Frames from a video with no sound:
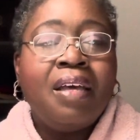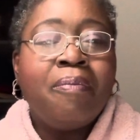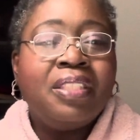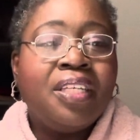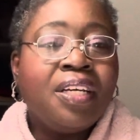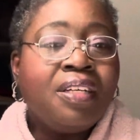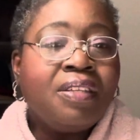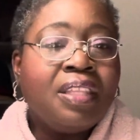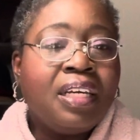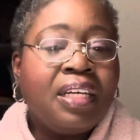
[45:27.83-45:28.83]
Material
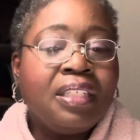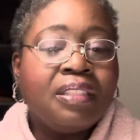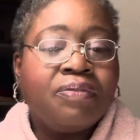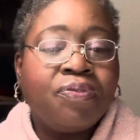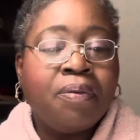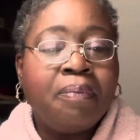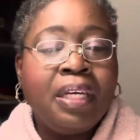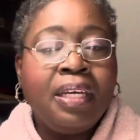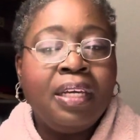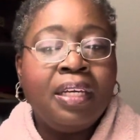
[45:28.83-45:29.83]
things for
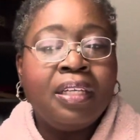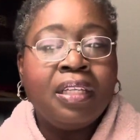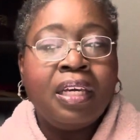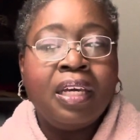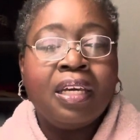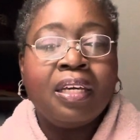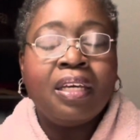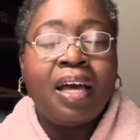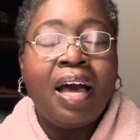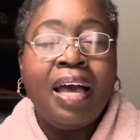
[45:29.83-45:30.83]
me, like,
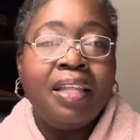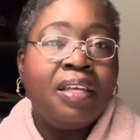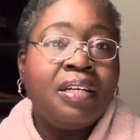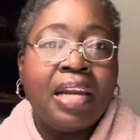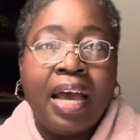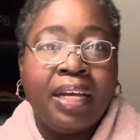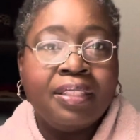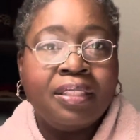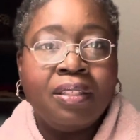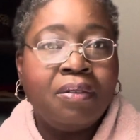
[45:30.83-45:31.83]
they're
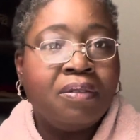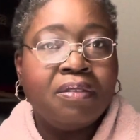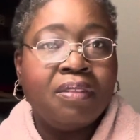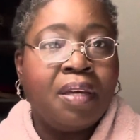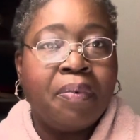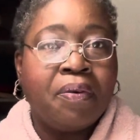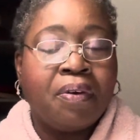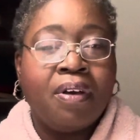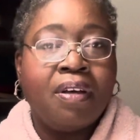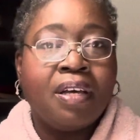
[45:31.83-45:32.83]
nice, don't get me
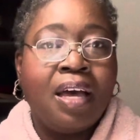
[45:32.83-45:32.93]
wrong.